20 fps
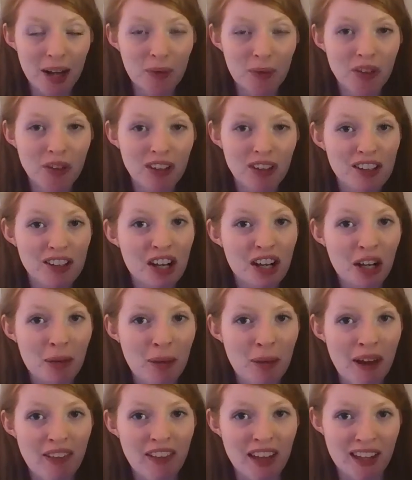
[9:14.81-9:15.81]
I will not talk
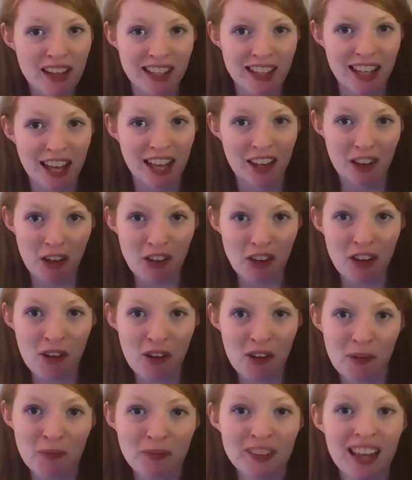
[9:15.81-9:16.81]
about that again,
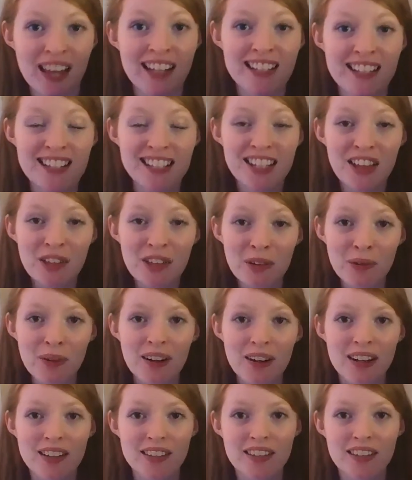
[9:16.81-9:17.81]
although that is another
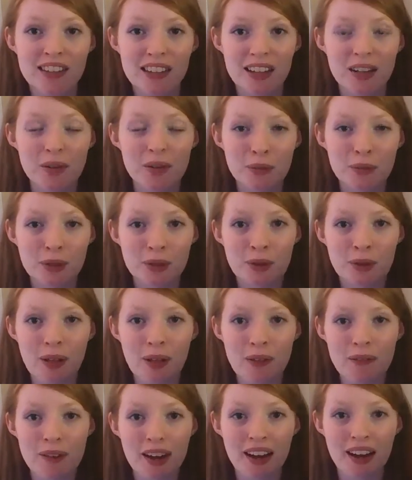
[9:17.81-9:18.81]
one that would
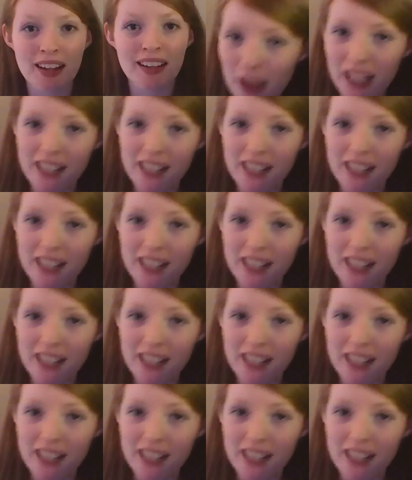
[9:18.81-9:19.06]
qualify.